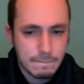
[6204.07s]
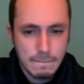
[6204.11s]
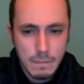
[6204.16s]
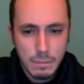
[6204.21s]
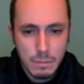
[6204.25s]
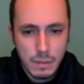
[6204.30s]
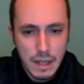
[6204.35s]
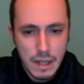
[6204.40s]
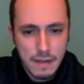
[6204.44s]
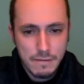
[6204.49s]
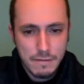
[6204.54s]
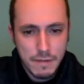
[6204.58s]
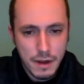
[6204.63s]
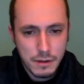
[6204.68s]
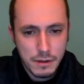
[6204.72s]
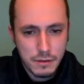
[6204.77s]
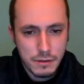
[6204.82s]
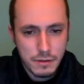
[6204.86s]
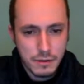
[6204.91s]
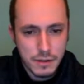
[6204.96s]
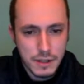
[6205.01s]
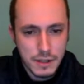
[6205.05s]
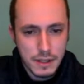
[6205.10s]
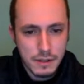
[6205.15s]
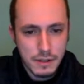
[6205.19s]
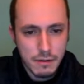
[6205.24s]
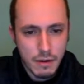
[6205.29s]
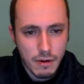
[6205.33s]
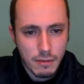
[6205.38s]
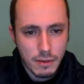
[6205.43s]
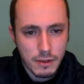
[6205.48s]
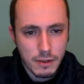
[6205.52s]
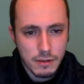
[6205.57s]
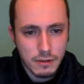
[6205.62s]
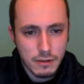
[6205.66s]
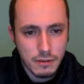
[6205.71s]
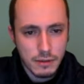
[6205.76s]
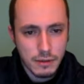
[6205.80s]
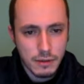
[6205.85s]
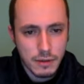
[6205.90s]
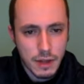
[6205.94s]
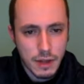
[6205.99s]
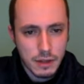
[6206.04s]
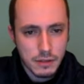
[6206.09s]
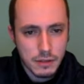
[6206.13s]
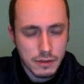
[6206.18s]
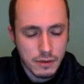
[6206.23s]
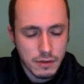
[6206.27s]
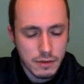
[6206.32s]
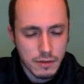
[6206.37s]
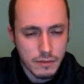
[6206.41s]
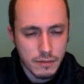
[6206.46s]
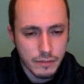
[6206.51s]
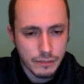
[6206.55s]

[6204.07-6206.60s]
Play faster, says Kramnik student. That's true.